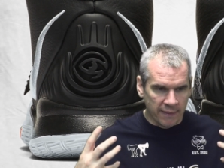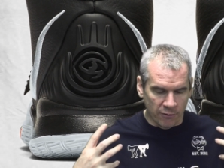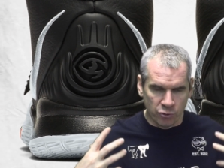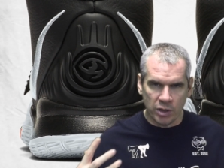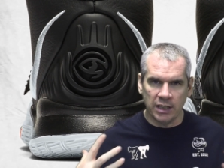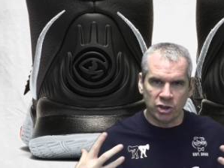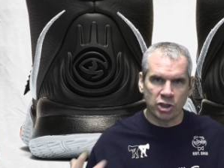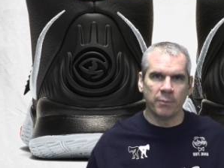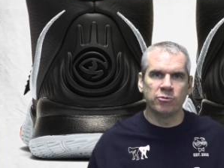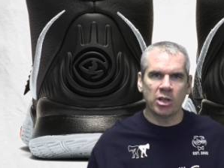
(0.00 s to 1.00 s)
that really
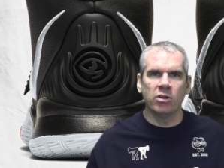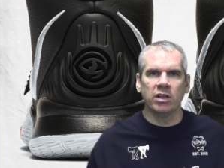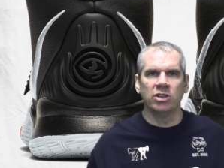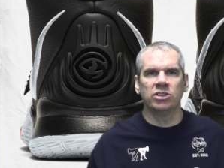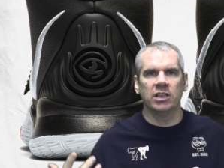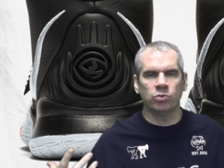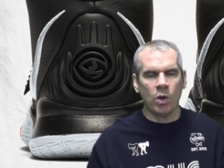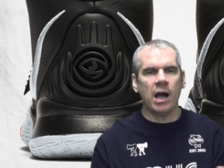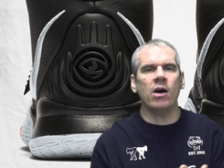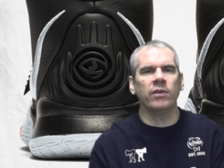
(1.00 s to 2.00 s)
jumps out at you and says,
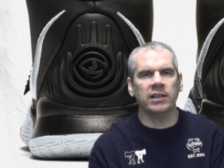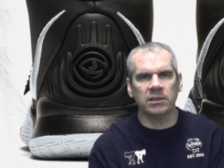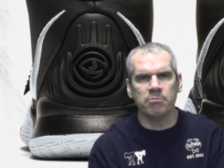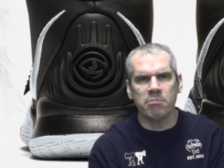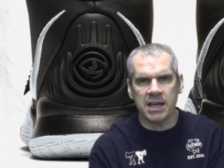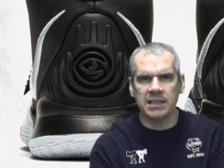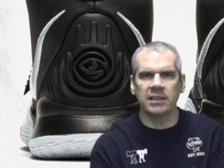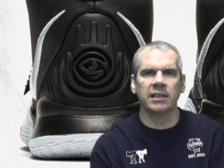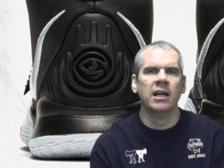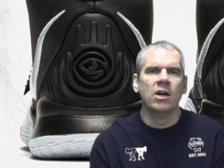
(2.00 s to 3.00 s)
wow, that's
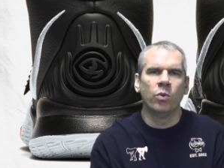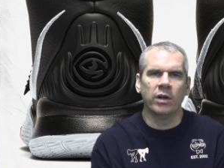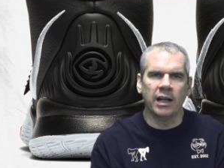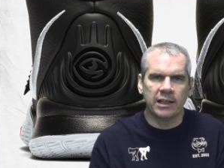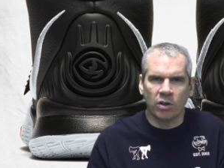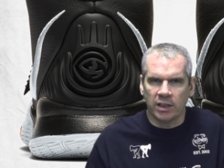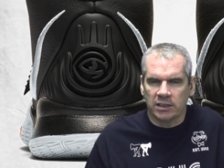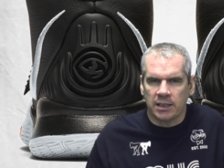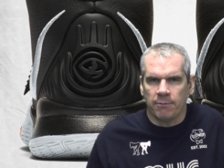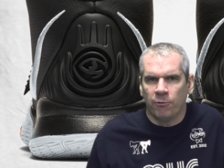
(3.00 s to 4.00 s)
amazing. What an iconic
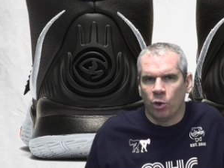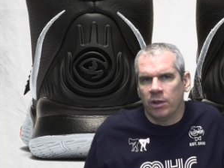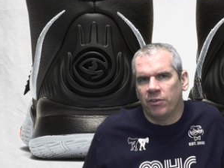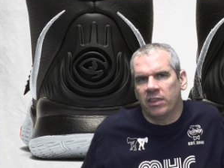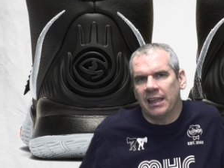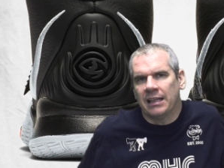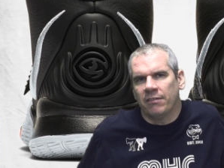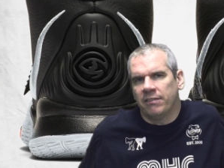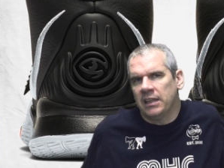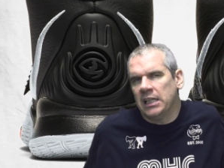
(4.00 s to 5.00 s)
step forward. If you think
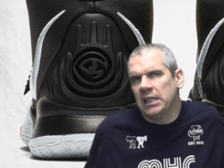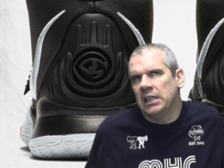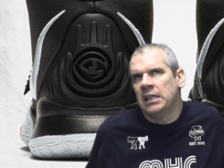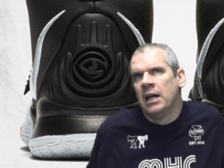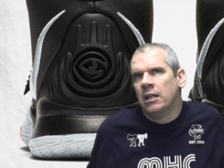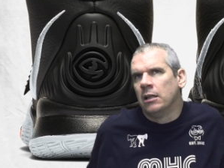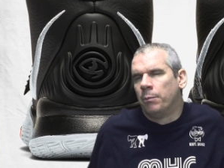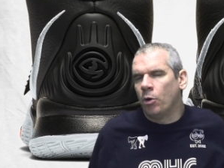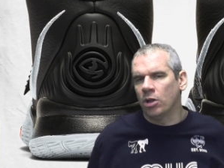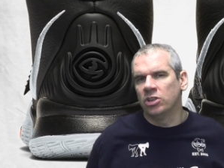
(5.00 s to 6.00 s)
of the LeBron